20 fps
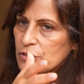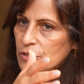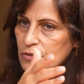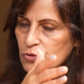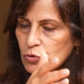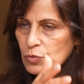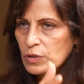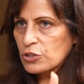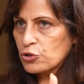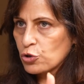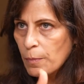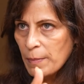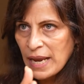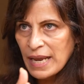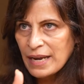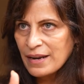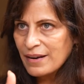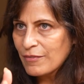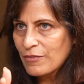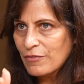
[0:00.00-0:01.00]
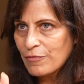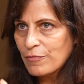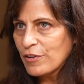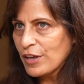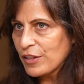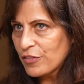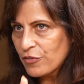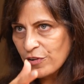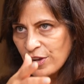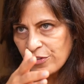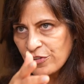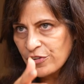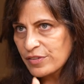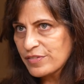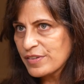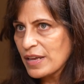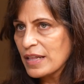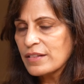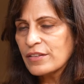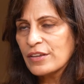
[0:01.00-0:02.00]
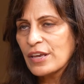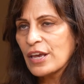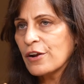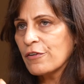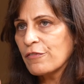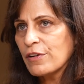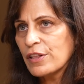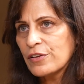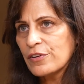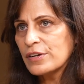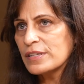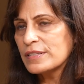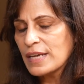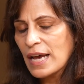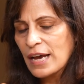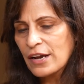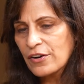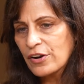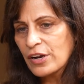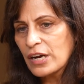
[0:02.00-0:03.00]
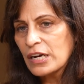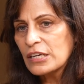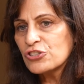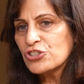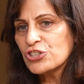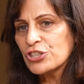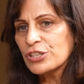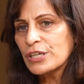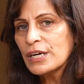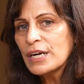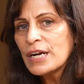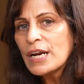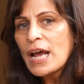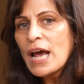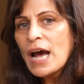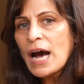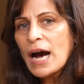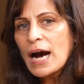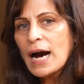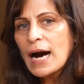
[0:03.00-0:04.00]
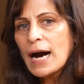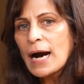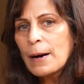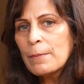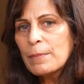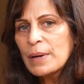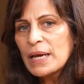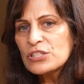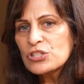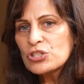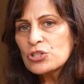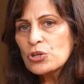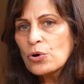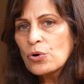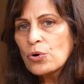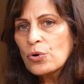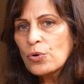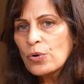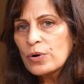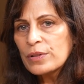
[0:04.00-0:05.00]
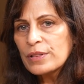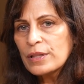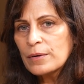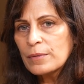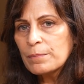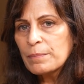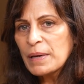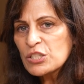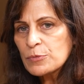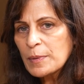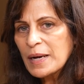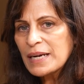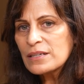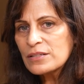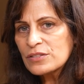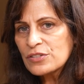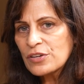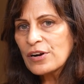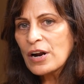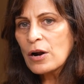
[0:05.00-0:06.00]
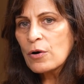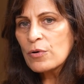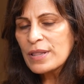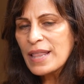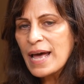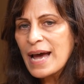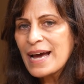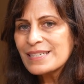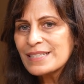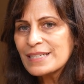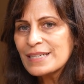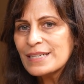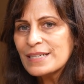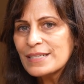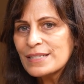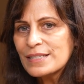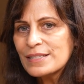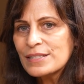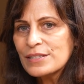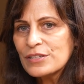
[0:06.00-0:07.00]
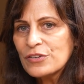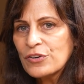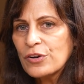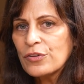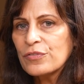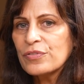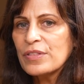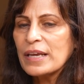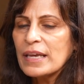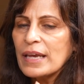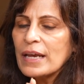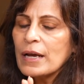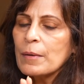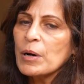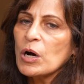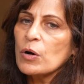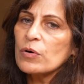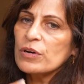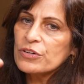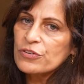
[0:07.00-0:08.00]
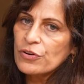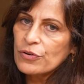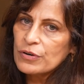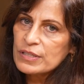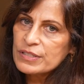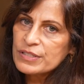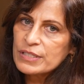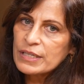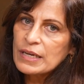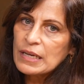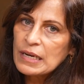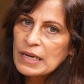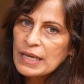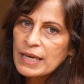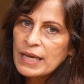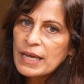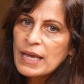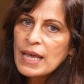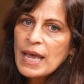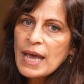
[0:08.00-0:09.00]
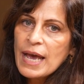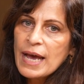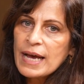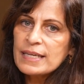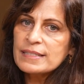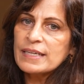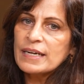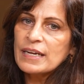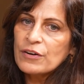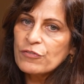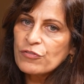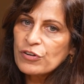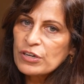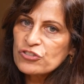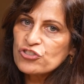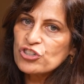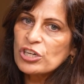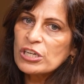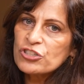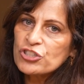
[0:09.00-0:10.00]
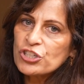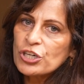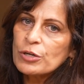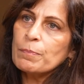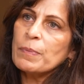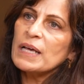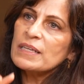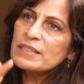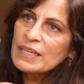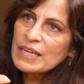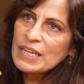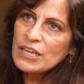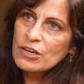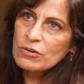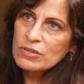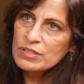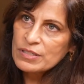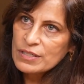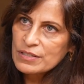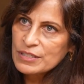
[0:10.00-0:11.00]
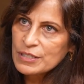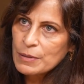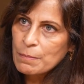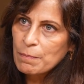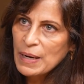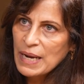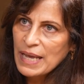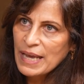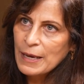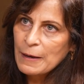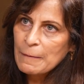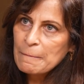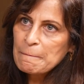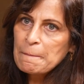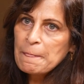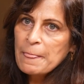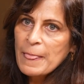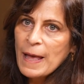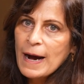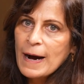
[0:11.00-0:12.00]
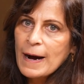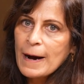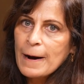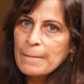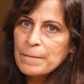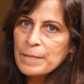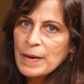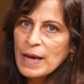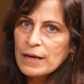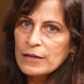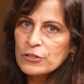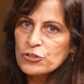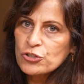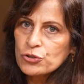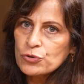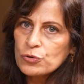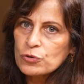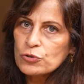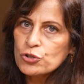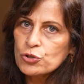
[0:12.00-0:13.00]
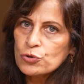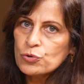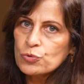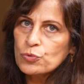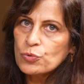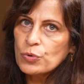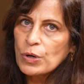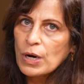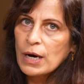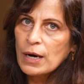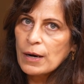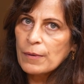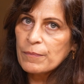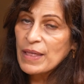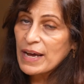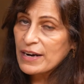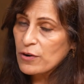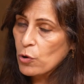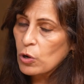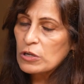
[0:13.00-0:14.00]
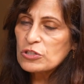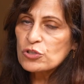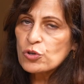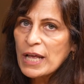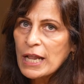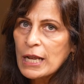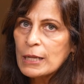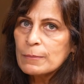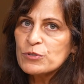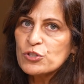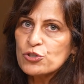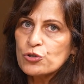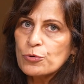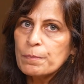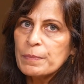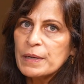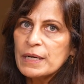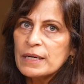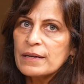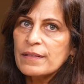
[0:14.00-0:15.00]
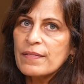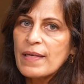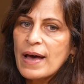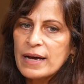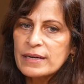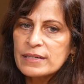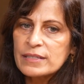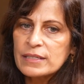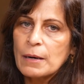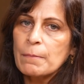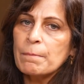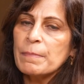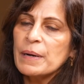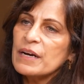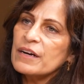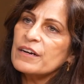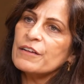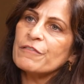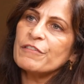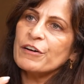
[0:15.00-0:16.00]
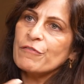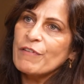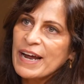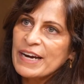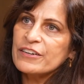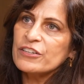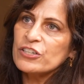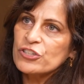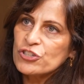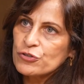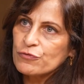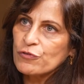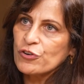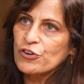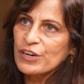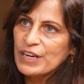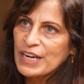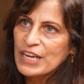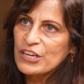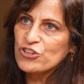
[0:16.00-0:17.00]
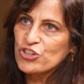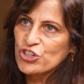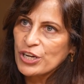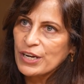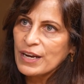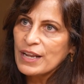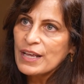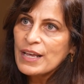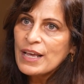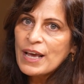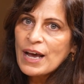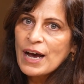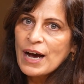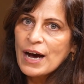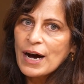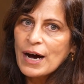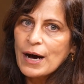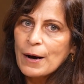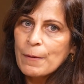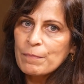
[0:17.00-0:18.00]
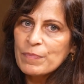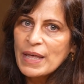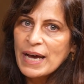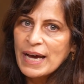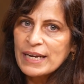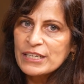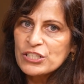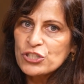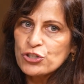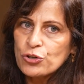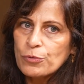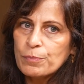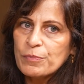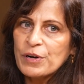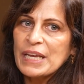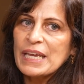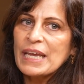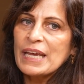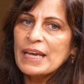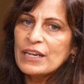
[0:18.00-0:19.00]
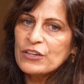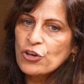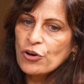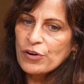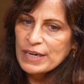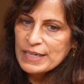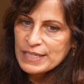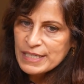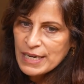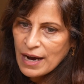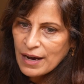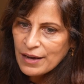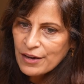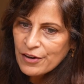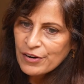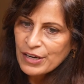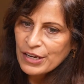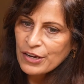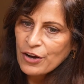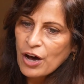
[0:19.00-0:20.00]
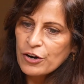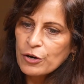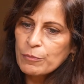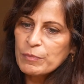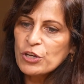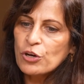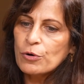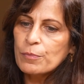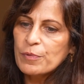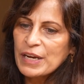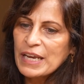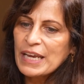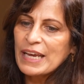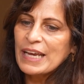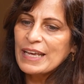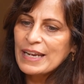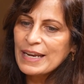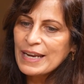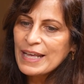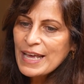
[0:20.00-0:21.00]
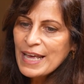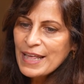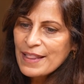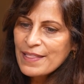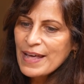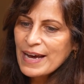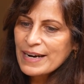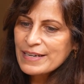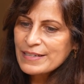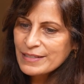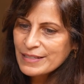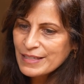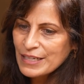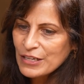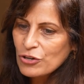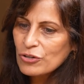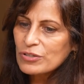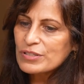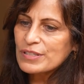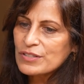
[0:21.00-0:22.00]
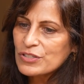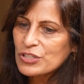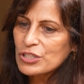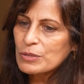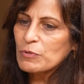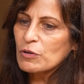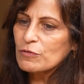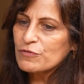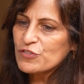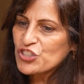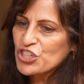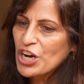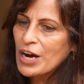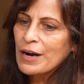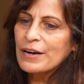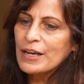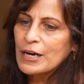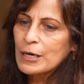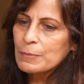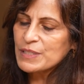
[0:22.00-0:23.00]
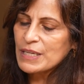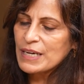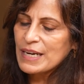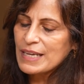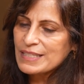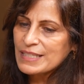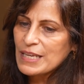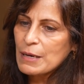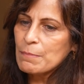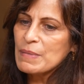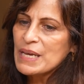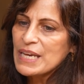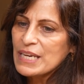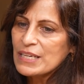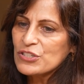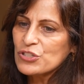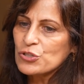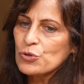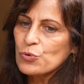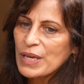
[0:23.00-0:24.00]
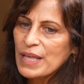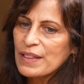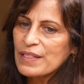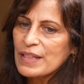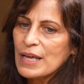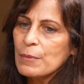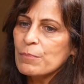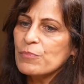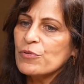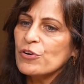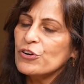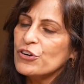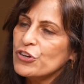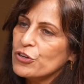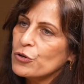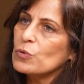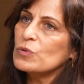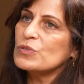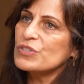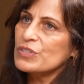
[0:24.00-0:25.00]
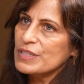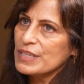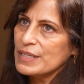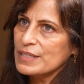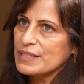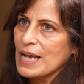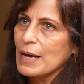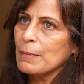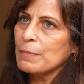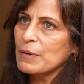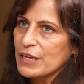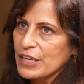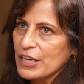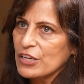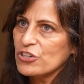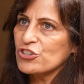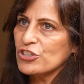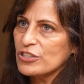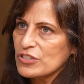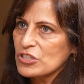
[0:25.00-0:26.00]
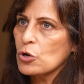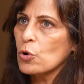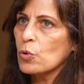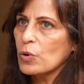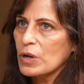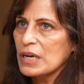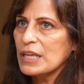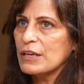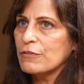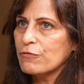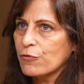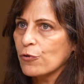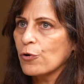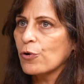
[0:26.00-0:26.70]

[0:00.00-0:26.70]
to a domain, whether it's healthcare, whether it's agriculture. And so the best practice around that is thinking about it holistically as an infrastructure plus an ecosystem play. That also helps to build that competitive advantage for a nation, that you're bringing in your entire economy, you're bringing in that ecosystem of startups and SMEs who can then produce these applications locally